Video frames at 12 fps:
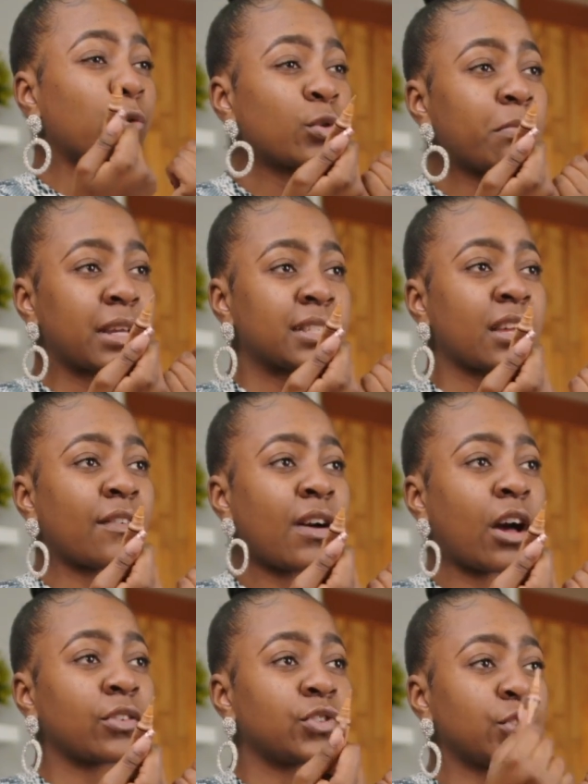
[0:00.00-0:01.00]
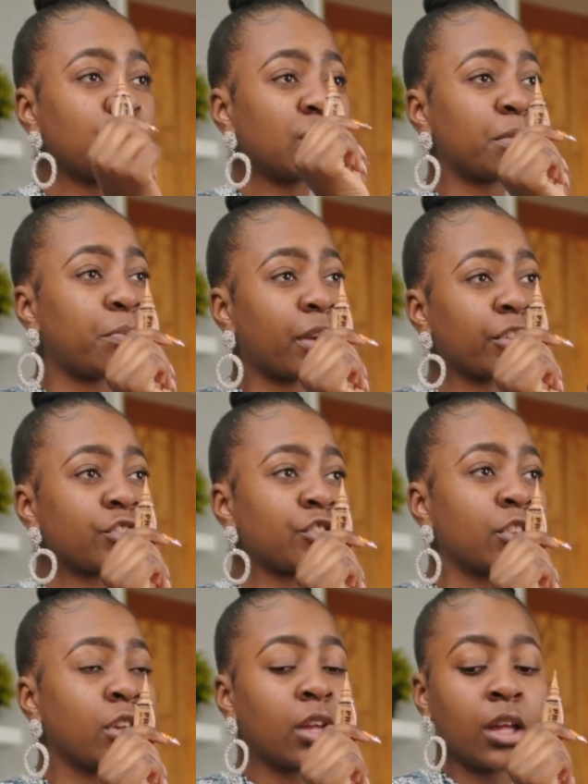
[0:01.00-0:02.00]
taught myself how to use the
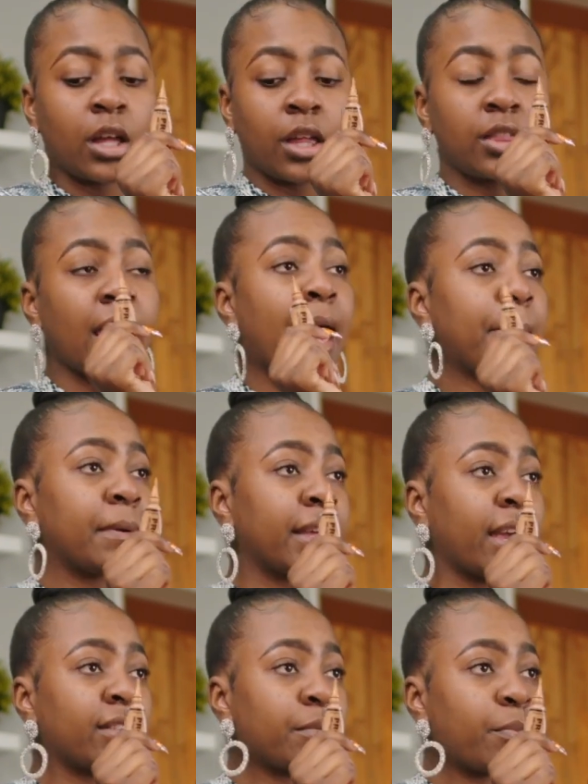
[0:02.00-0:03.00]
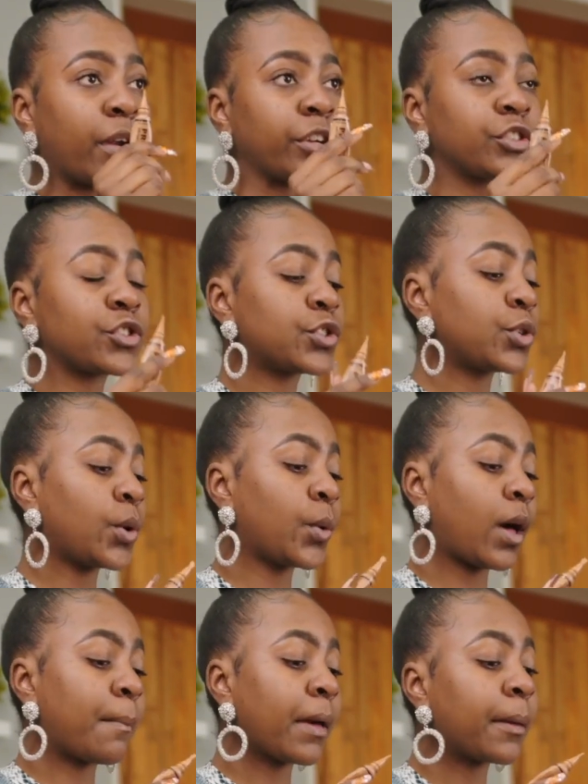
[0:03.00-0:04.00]
brush, the applicator brush,
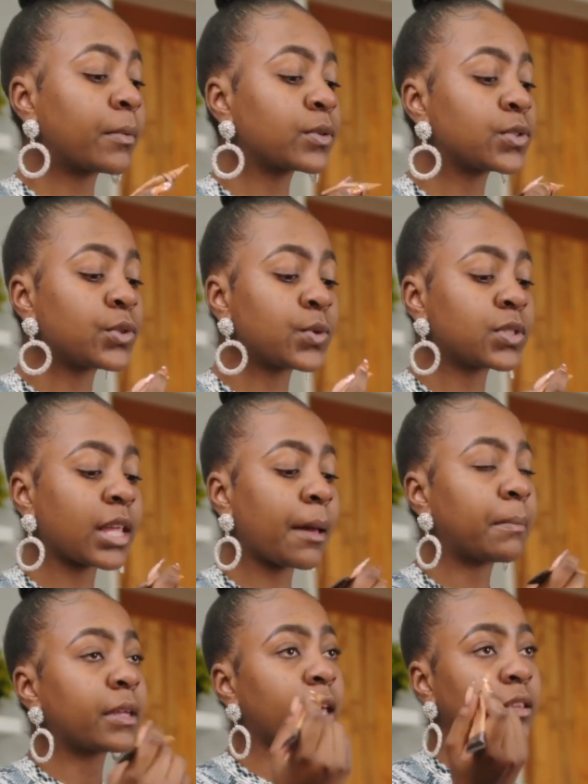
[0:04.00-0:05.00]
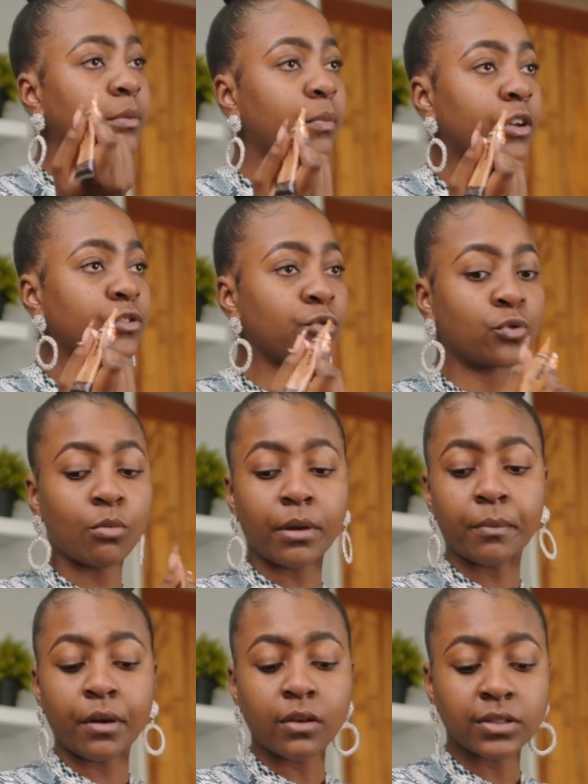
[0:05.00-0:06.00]
so I'm able to use the applicator brush to draw my
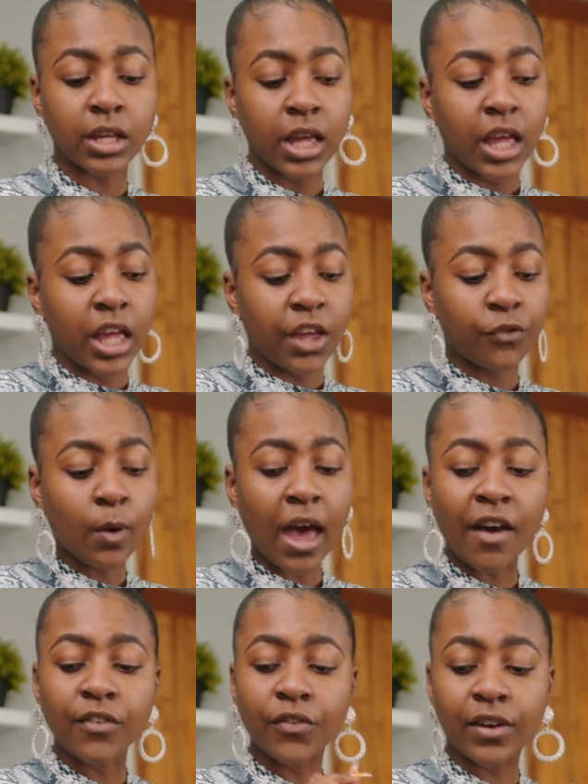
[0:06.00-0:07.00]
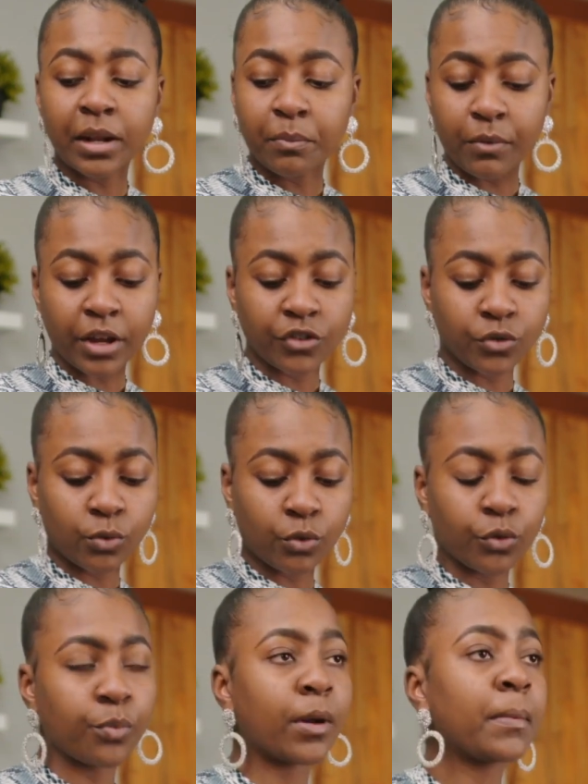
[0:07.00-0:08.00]
brows. If you have a flat brush, or
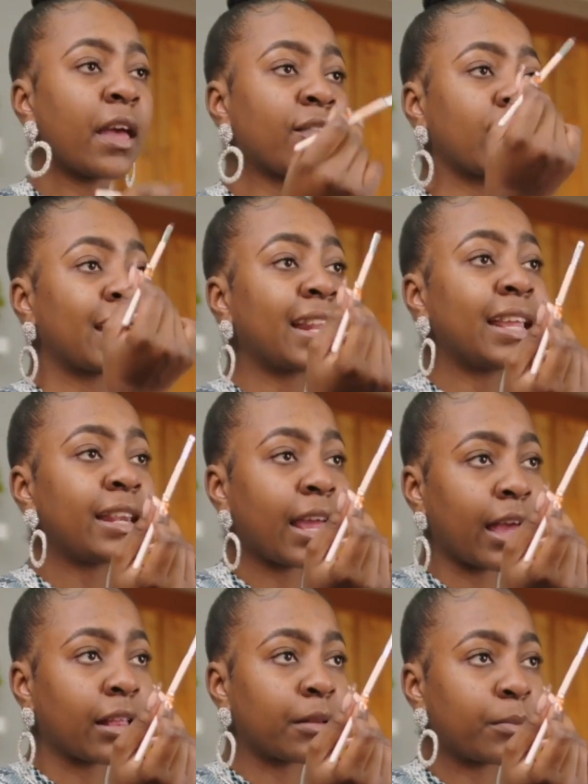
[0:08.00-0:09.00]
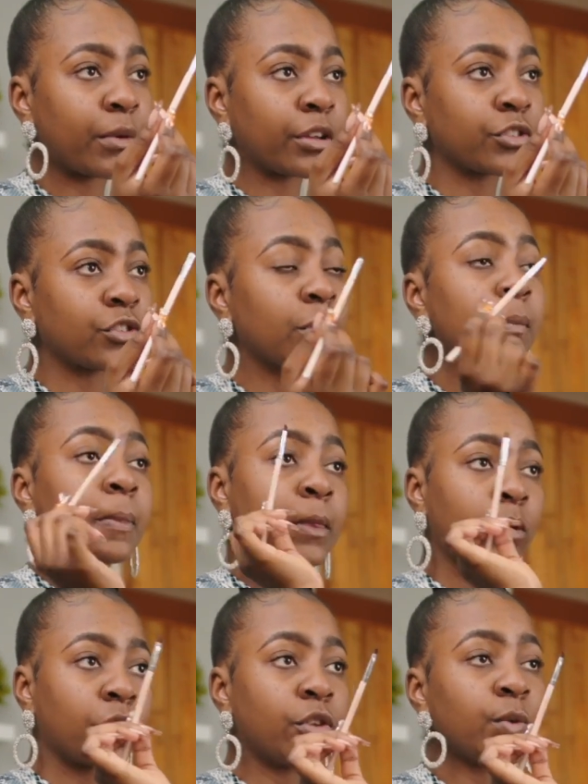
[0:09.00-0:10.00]
you probably have a clean angle brush, you
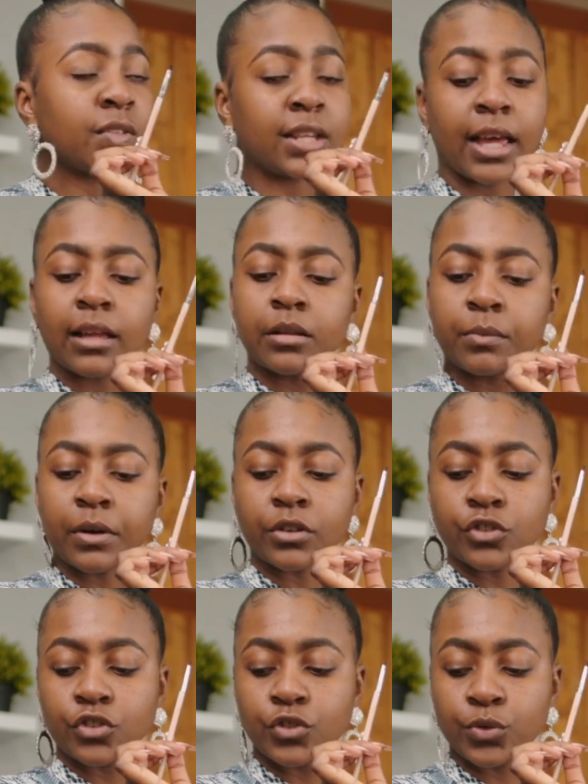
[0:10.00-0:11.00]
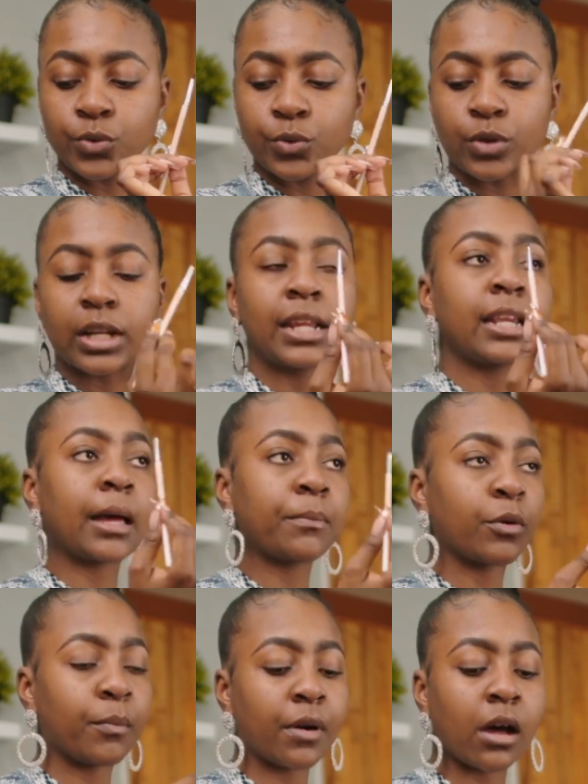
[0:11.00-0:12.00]
can use an angle brush to clean up
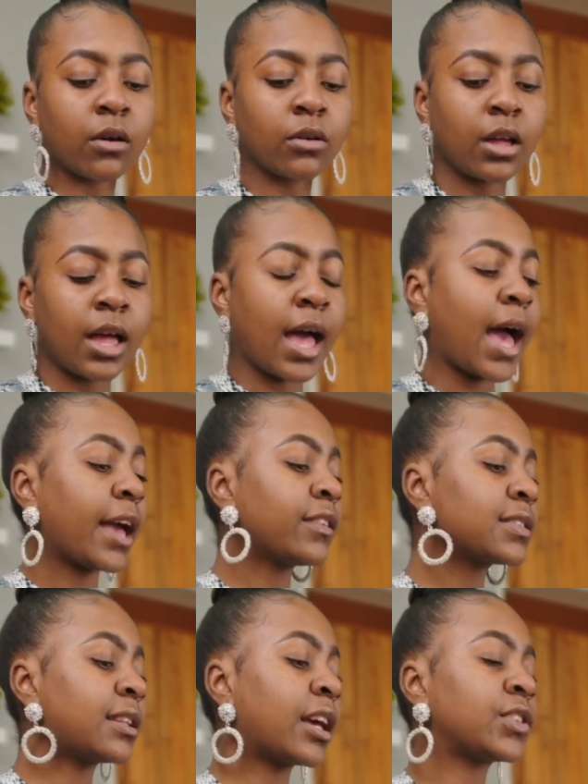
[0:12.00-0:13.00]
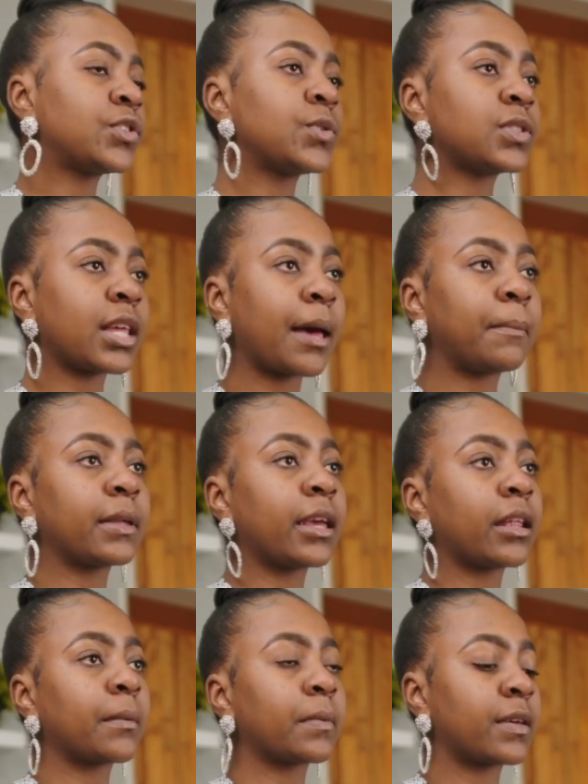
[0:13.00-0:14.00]
your brow. I just like to use the
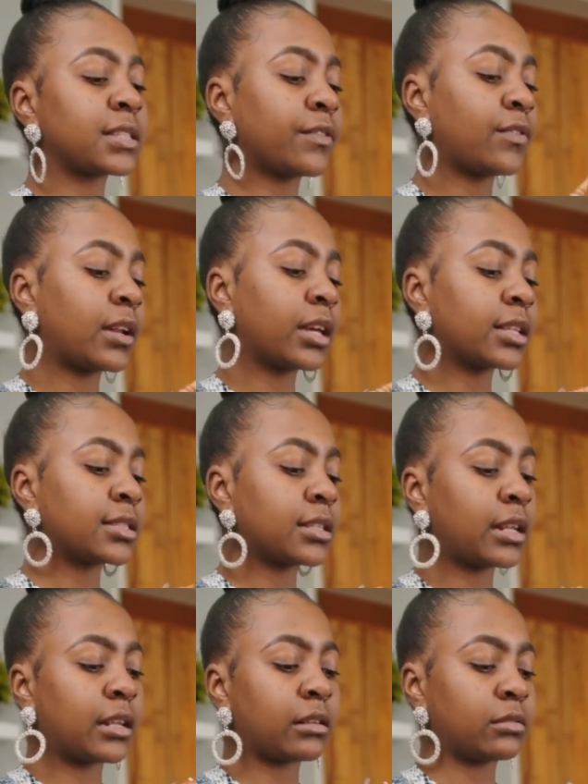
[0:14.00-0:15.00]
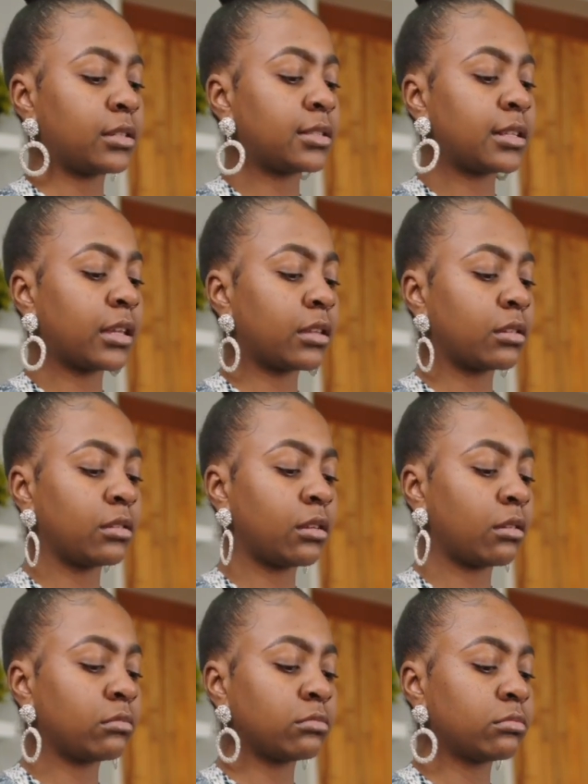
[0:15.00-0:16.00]
applicator because I feel like it's like, you
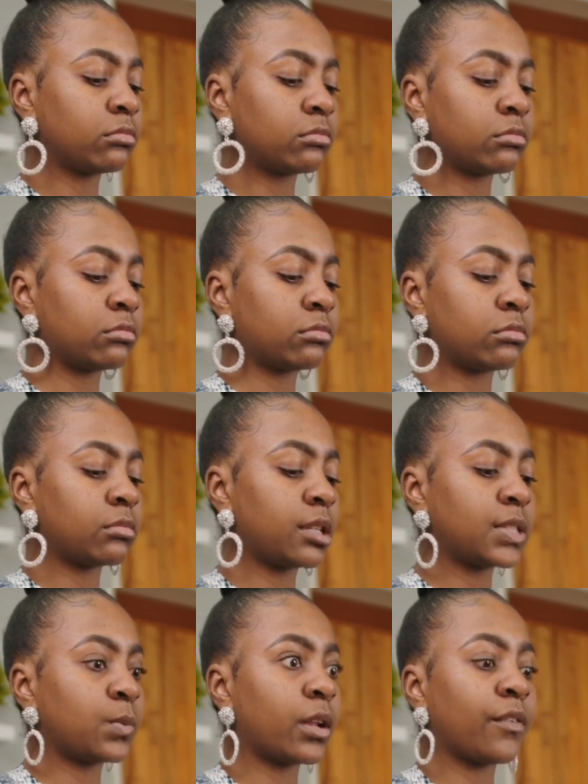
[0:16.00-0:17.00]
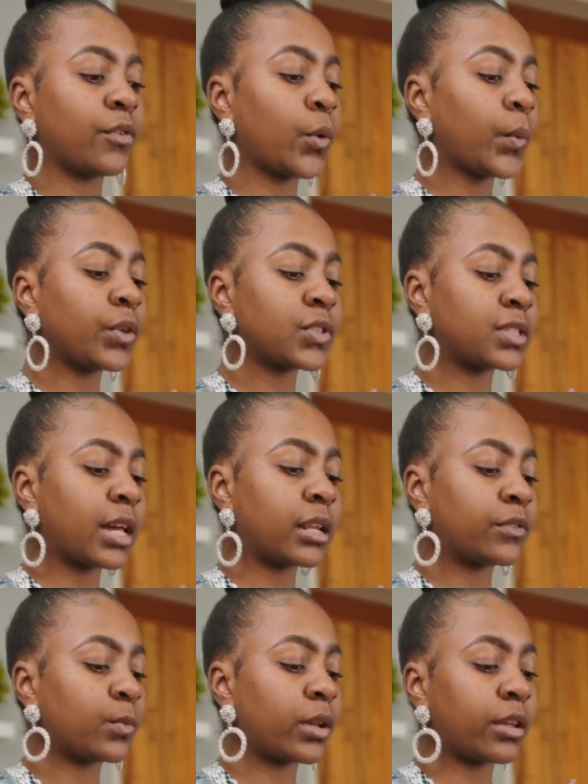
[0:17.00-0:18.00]
know, it's what I've always
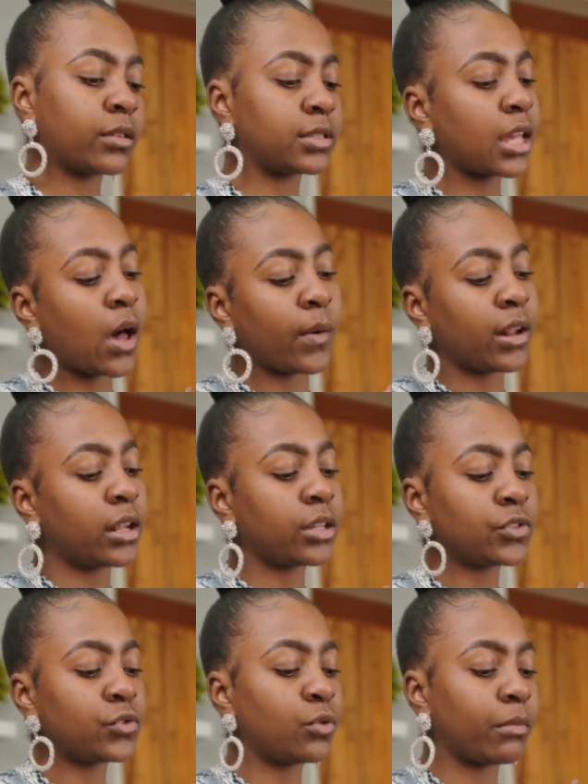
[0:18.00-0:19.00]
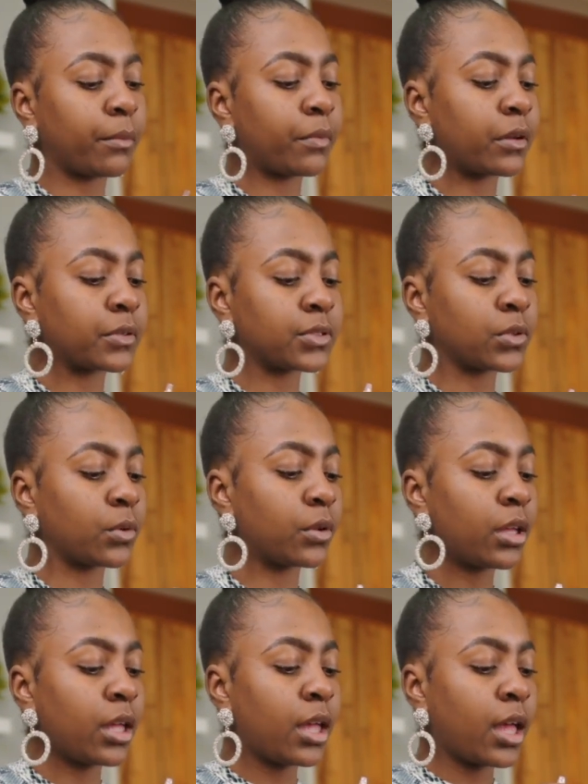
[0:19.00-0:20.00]
done. It's how I learned to do my brow. So
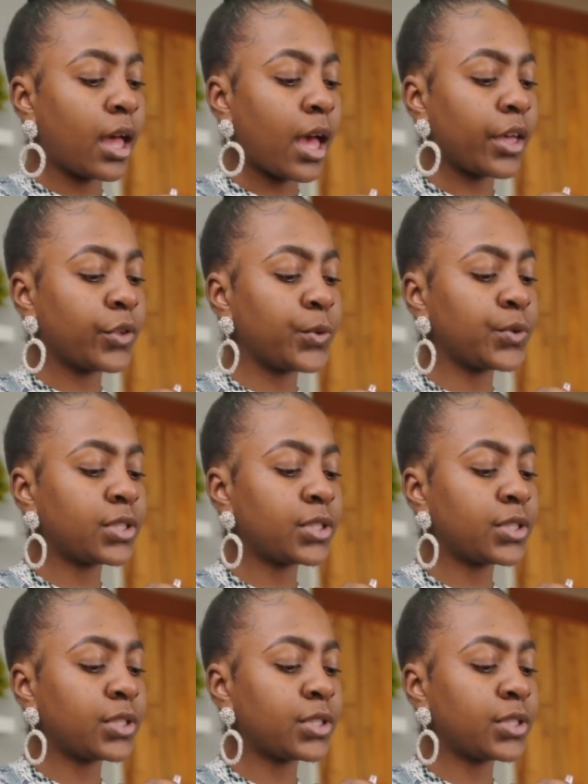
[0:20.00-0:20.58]
I use